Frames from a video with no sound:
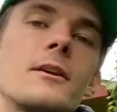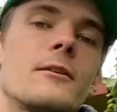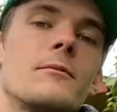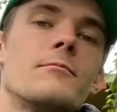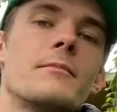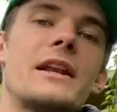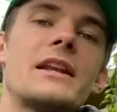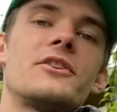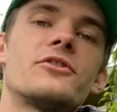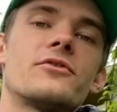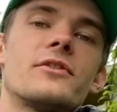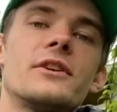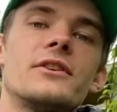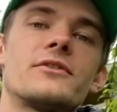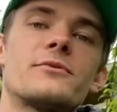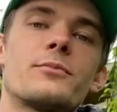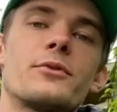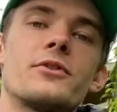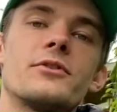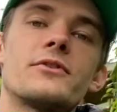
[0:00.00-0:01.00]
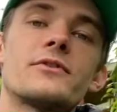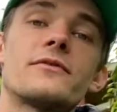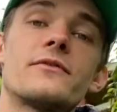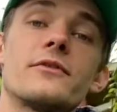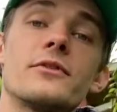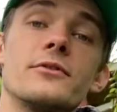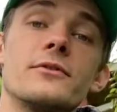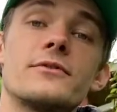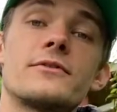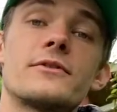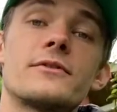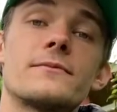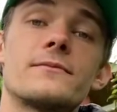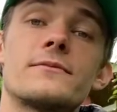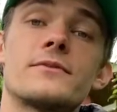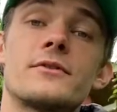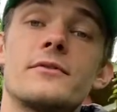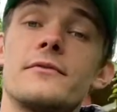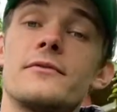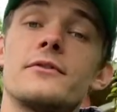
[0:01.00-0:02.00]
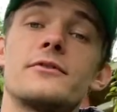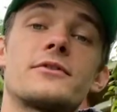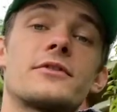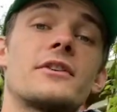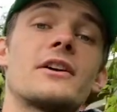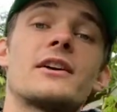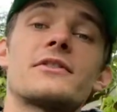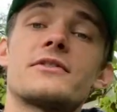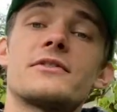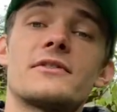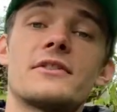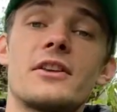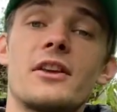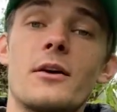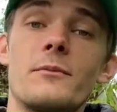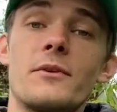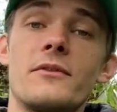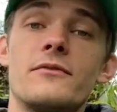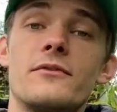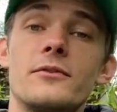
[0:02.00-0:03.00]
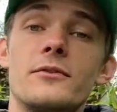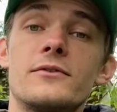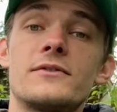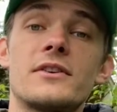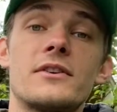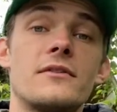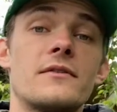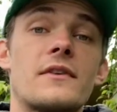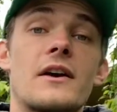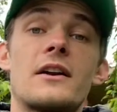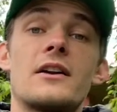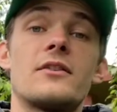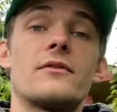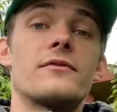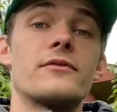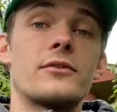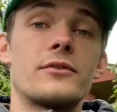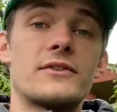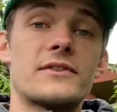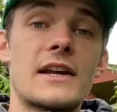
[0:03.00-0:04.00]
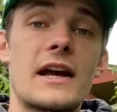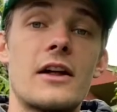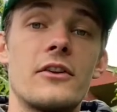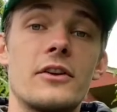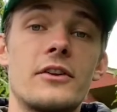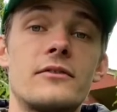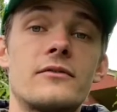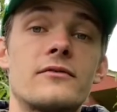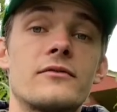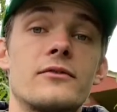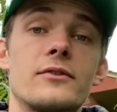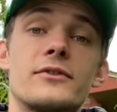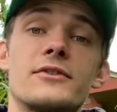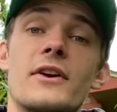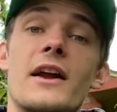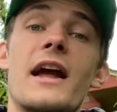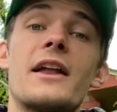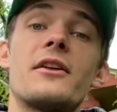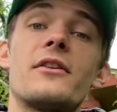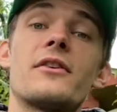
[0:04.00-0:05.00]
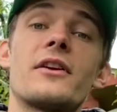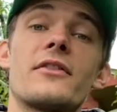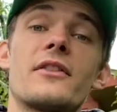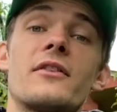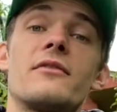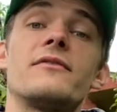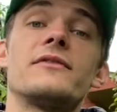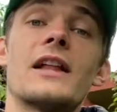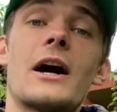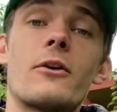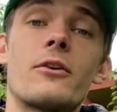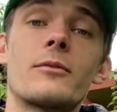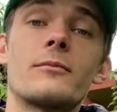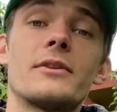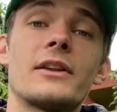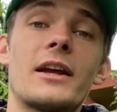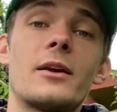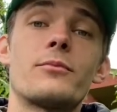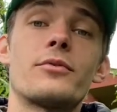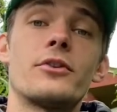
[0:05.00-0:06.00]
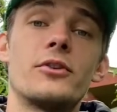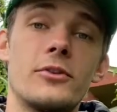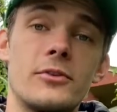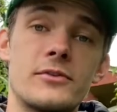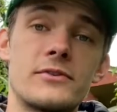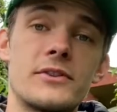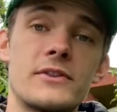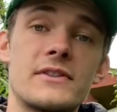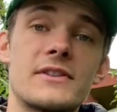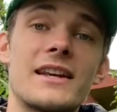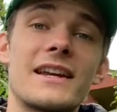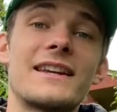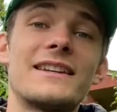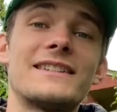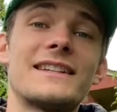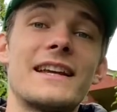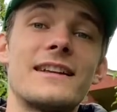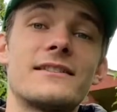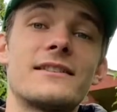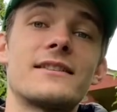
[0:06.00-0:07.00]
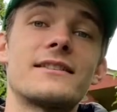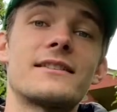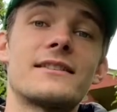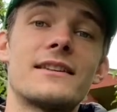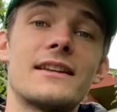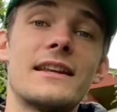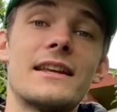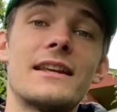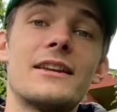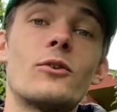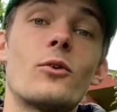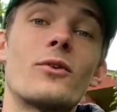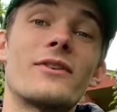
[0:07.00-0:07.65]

Many trees produce fruits. So fruits are not just the yummy foods that you find in a fruit salad. Fruits are anything that a flowering plant produces that contains its seed or